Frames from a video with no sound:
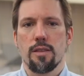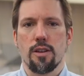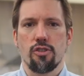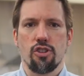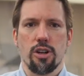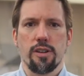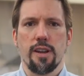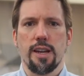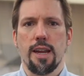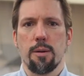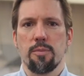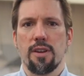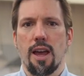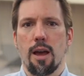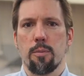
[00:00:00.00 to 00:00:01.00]
The Chung-Tae
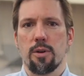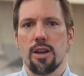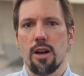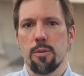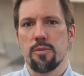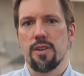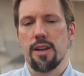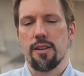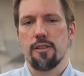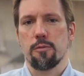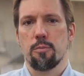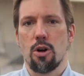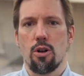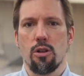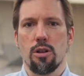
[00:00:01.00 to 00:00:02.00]
Kim tab comes in
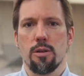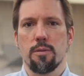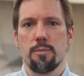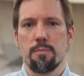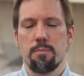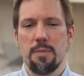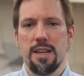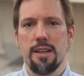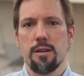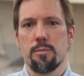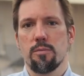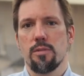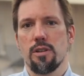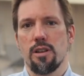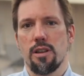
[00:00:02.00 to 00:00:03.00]
small,
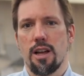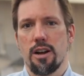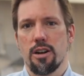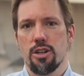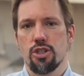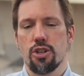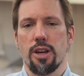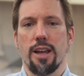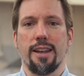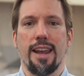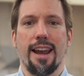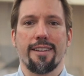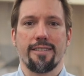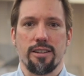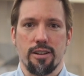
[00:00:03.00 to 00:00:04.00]
medium, large,
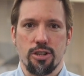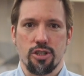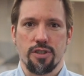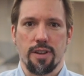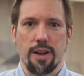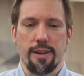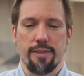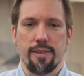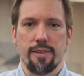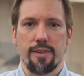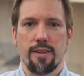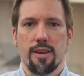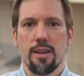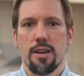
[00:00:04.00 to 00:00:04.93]
and X large sizes.